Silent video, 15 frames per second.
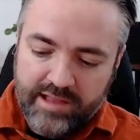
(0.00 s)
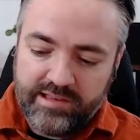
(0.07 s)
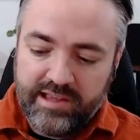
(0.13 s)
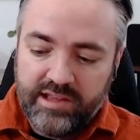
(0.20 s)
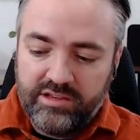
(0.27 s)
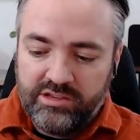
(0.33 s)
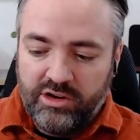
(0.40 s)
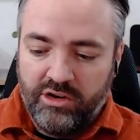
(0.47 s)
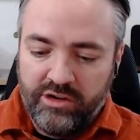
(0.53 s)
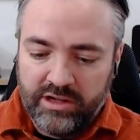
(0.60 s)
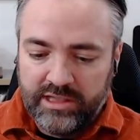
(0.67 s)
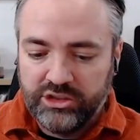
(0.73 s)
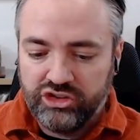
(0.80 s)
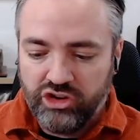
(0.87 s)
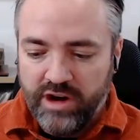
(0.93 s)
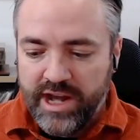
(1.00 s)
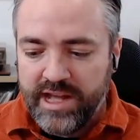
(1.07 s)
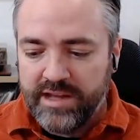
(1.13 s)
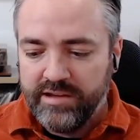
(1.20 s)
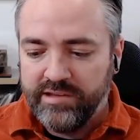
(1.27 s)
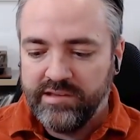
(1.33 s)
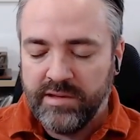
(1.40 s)
historically
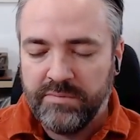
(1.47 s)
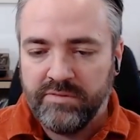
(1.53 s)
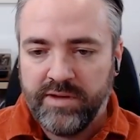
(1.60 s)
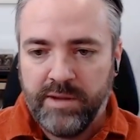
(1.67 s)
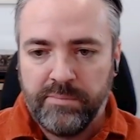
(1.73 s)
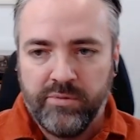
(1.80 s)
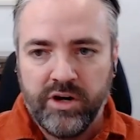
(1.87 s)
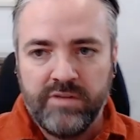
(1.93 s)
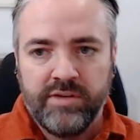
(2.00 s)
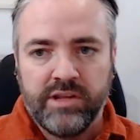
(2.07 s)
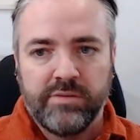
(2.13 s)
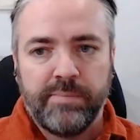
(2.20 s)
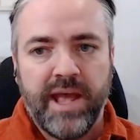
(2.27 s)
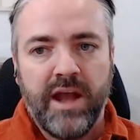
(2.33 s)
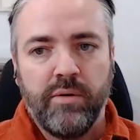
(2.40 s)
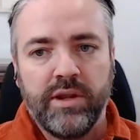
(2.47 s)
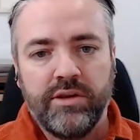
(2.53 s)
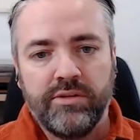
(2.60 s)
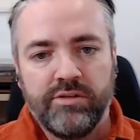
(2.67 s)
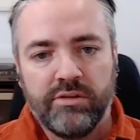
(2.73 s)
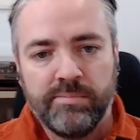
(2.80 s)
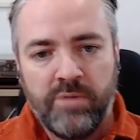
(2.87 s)
trained as some of our previous power
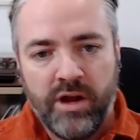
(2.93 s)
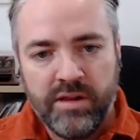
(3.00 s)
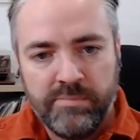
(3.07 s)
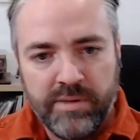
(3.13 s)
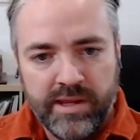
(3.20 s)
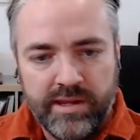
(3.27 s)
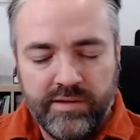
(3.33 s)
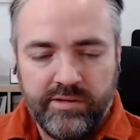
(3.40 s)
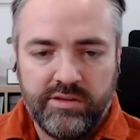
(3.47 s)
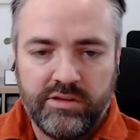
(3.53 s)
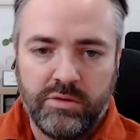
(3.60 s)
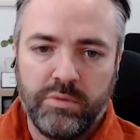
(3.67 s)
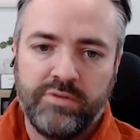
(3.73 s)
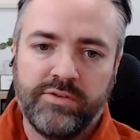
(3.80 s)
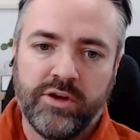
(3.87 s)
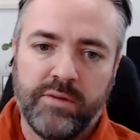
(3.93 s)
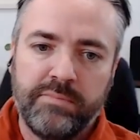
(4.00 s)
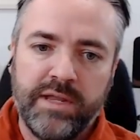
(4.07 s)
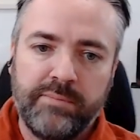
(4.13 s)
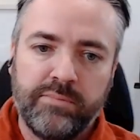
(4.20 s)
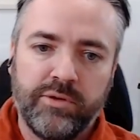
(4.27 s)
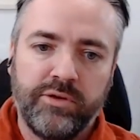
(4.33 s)
users might have been. So we've got
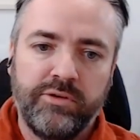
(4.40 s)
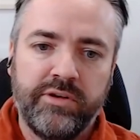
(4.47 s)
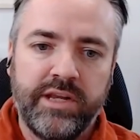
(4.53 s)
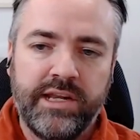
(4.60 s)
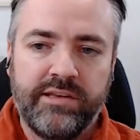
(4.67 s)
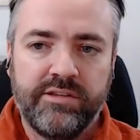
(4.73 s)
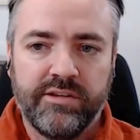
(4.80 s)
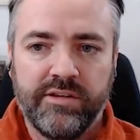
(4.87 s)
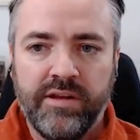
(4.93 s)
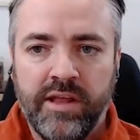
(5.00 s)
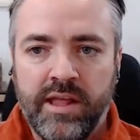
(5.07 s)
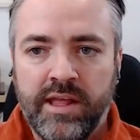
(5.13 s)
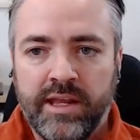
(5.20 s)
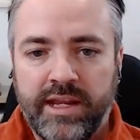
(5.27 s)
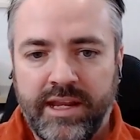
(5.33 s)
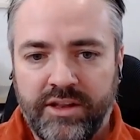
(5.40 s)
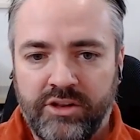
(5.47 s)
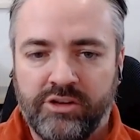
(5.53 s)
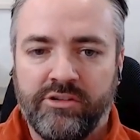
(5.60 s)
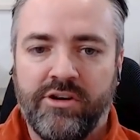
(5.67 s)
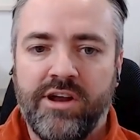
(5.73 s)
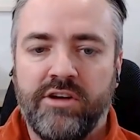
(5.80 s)
people who need to hit
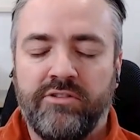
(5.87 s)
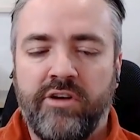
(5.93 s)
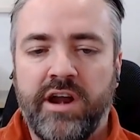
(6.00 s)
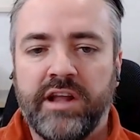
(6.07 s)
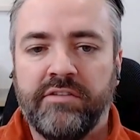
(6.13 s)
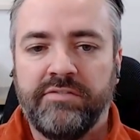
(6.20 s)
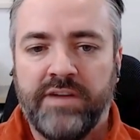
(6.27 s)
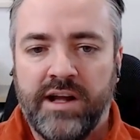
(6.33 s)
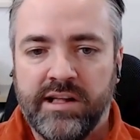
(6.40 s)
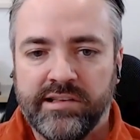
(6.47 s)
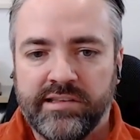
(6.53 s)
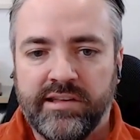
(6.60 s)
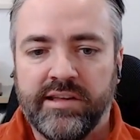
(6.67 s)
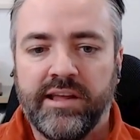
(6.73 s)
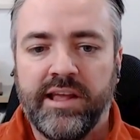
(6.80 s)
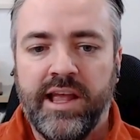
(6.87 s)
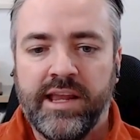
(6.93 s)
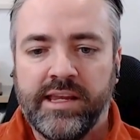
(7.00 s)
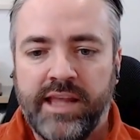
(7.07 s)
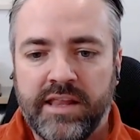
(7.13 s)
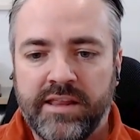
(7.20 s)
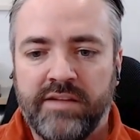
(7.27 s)
the ground running faster
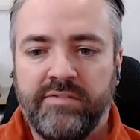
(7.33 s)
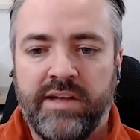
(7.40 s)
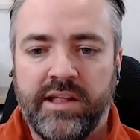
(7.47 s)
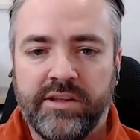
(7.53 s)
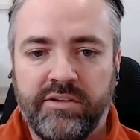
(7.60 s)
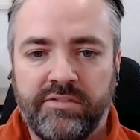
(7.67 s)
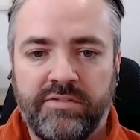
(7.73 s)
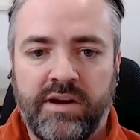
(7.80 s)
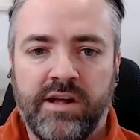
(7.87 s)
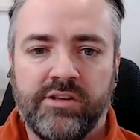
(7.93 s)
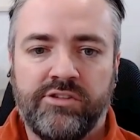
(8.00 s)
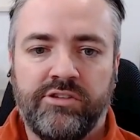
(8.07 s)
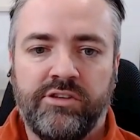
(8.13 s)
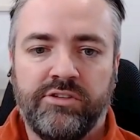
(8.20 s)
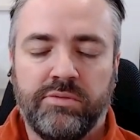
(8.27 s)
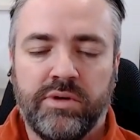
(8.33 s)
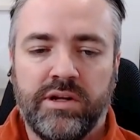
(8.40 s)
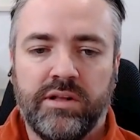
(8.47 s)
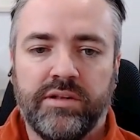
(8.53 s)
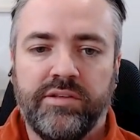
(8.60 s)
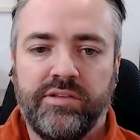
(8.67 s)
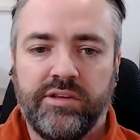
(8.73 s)
and get that value faster as
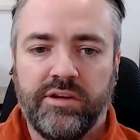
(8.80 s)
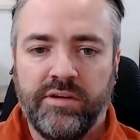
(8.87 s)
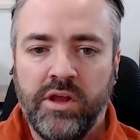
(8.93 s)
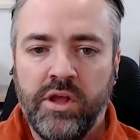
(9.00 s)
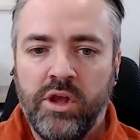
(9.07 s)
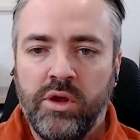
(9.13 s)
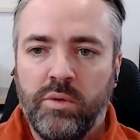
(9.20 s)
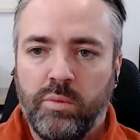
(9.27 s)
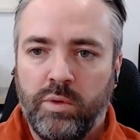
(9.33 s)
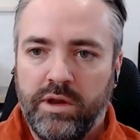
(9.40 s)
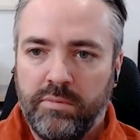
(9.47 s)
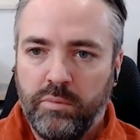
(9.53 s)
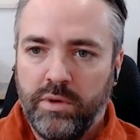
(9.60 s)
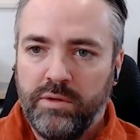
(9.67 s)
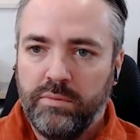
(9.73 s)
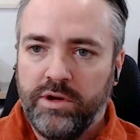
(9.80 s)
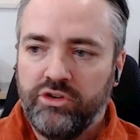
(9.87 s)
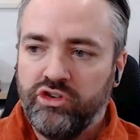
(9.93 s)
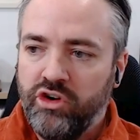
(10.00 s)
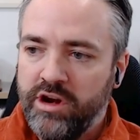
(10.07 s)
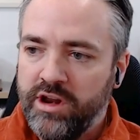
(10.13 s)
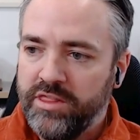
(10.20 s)
well. So we're
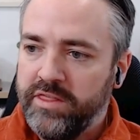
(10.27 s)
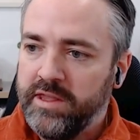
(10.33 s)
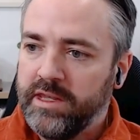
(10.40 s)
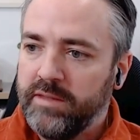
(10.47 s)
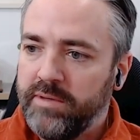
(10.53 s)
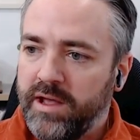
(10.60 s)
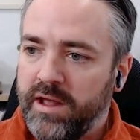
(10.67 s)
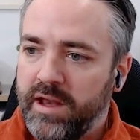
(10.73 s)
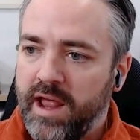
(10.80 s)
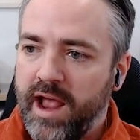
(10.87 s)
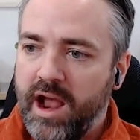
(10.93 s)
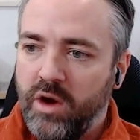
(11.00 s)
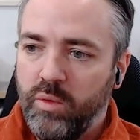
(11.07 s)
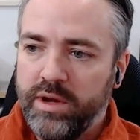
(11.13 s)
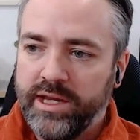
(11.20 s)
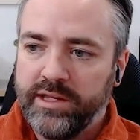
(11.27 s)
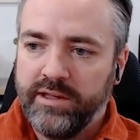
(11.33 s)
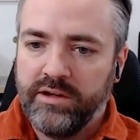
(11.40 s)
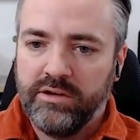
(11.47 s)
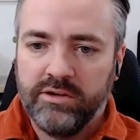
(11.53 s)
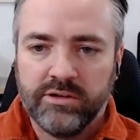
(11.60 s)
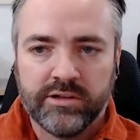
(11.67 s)
trying to think about how we
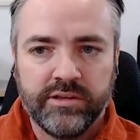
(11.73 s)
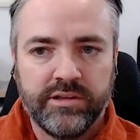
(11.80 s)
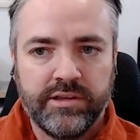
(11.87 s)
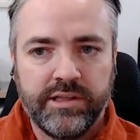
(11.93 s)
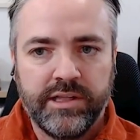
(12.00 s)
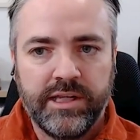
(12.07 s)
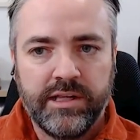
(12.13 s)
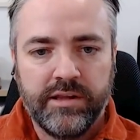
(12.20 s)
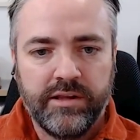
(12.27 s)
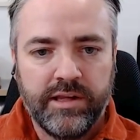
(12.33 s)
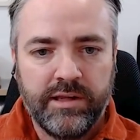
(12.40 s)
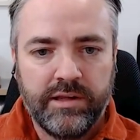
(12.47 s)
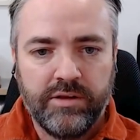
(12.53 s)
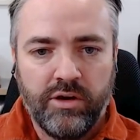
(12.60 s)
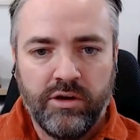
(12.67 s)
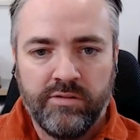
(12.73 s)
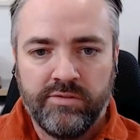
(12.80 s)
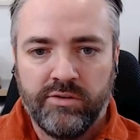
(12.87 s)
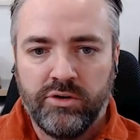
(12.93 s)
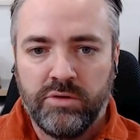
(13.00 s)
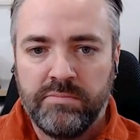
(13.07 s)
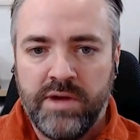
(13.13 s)
can look at the
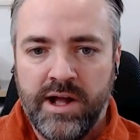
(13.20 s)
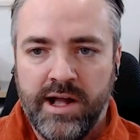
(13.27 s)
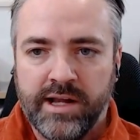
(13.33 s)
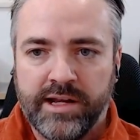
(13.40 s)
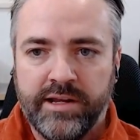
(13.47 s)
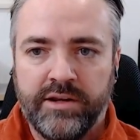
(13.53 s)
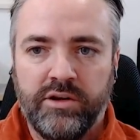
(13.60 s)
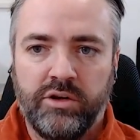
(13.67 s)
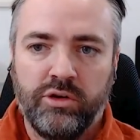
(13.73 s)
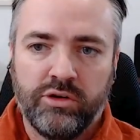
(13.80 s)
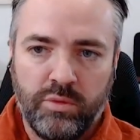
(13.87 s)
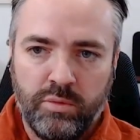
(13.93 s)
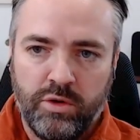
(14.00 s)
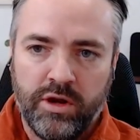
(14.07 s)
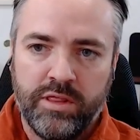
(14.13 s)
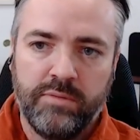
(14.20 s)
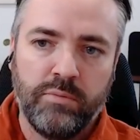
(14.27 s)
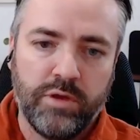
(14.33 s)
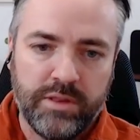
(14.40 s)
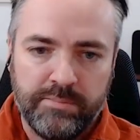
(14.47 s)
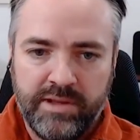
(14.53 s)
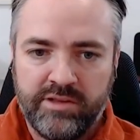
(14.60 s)
overall market, look at
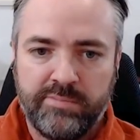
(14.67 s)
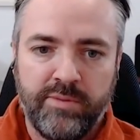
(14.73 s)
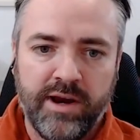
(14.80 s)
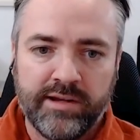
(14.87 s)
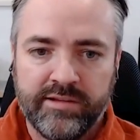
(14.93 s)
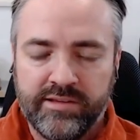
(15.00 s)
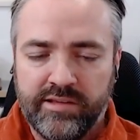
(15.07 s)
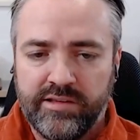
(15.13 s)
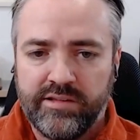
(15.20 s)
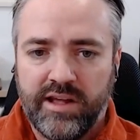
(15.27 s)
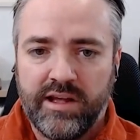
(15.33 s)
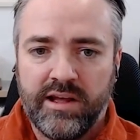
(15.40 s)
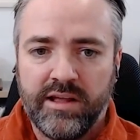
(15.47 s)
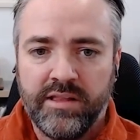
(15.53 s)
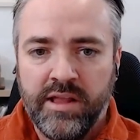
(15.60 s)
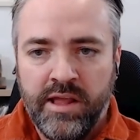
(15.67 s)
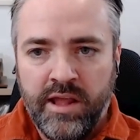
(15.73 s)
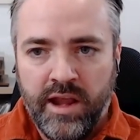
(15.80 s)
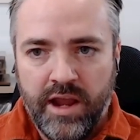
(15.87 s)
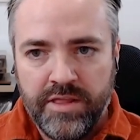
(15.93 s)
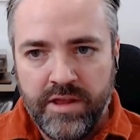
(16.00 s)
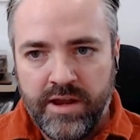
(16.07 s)
what the best practices are,
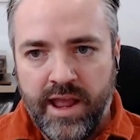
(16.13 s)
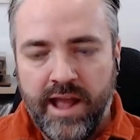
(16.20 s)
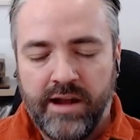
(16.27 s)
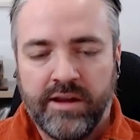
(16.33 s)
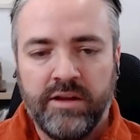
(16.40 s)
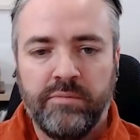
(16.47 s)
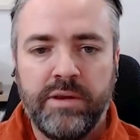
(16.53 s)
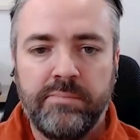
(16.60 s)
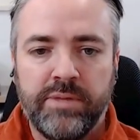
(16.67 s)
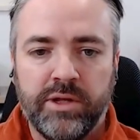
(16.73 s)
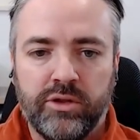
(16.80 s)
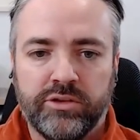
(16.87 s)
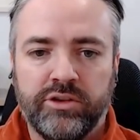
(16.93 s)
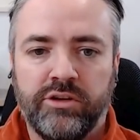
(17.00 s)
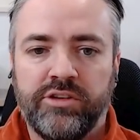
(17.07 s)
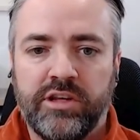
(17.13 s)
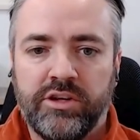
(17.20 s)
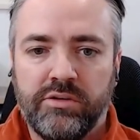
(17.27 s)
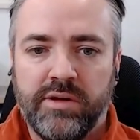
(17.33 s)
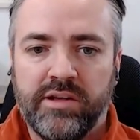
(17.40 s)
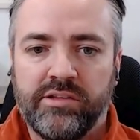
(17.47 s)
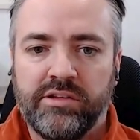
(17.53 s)
and then how can we build those
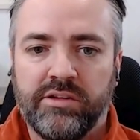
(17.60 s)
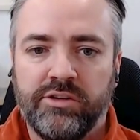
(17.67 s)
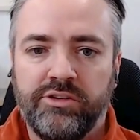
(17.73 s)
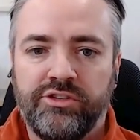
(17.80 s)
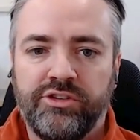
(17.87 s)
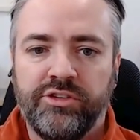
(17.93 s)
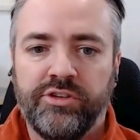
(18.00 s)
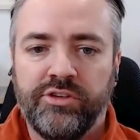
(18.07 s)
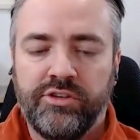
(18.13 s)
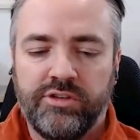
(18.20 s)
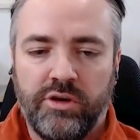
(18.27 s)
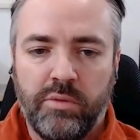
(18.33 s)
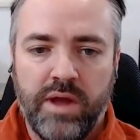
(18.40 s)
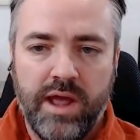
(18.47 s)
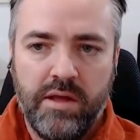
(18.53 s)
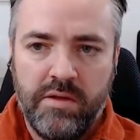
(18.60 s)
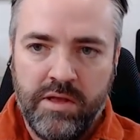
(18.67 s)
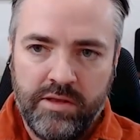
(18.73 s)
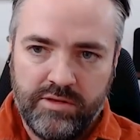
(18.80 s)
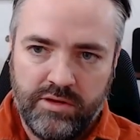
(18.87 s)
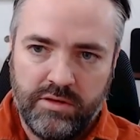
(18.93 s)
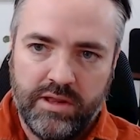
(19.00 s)
into our solution. So
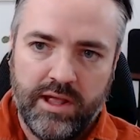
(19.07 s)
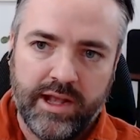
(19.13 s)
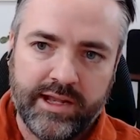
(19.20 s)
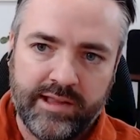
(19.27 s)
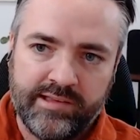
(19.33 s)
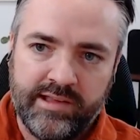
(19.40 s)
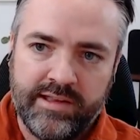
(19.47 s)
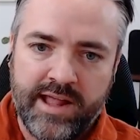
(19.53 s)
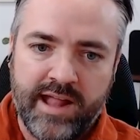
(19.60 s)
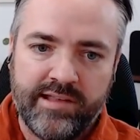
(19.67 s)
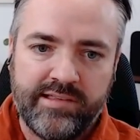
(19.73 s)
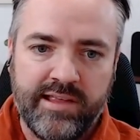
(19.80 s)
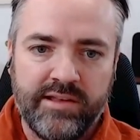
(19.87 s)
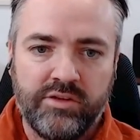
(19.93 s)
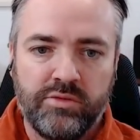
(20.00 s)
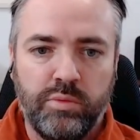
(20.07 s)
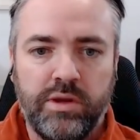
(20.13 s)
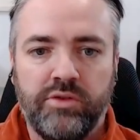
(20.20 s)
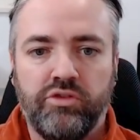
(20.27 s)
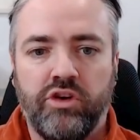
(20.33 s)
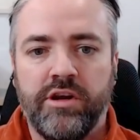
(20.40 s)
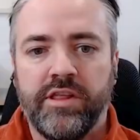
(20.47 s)
I guess in that sense, we're
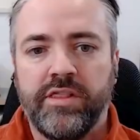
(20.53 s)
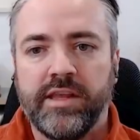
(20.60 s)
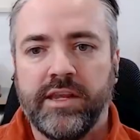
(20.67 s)
trying to think